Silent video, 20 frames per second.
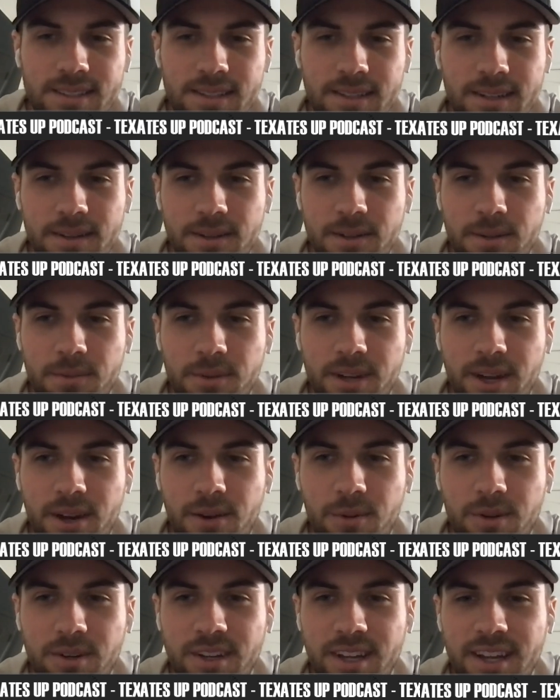Uh, he went
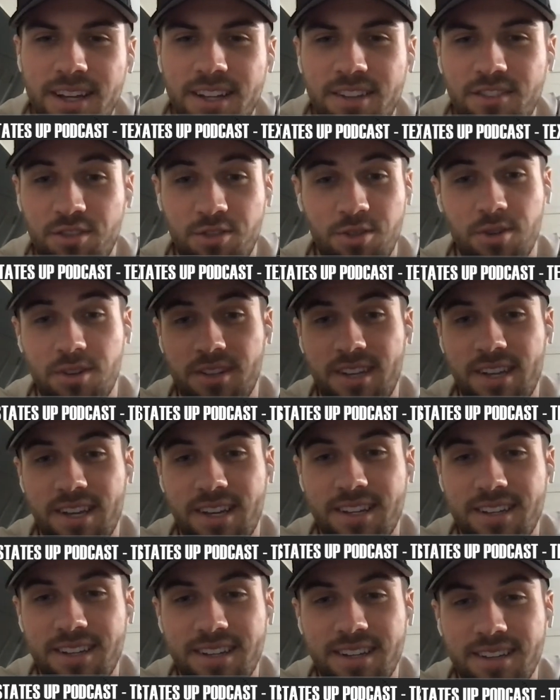out one day and he just started
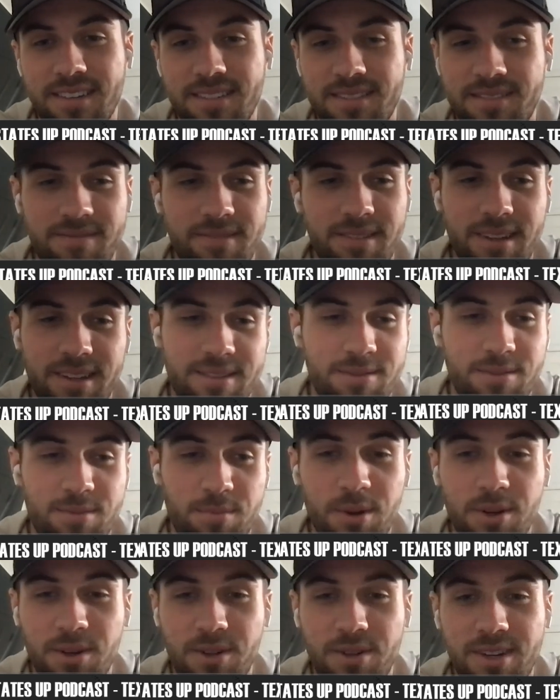kicking and uh,
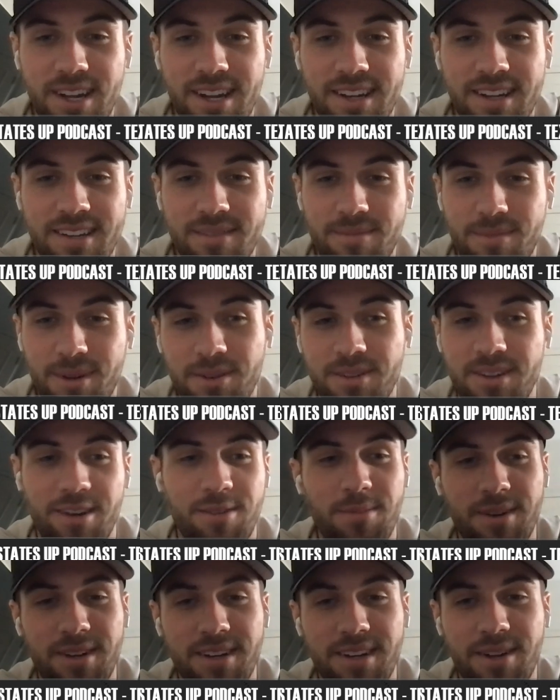pretty good at it, better than
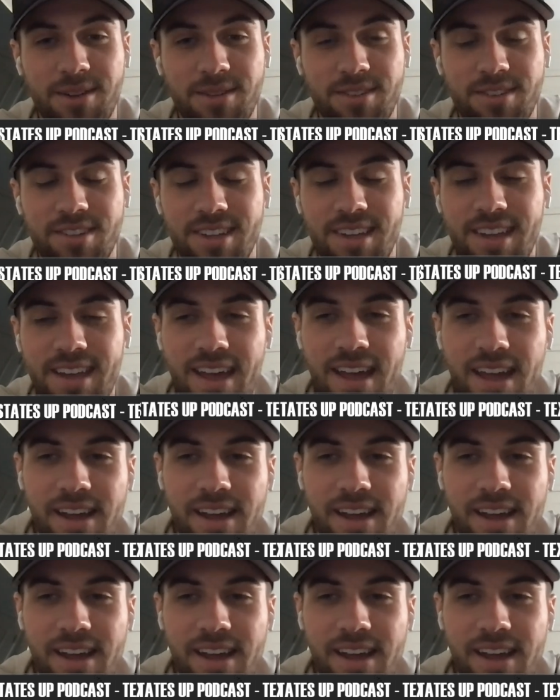everybody else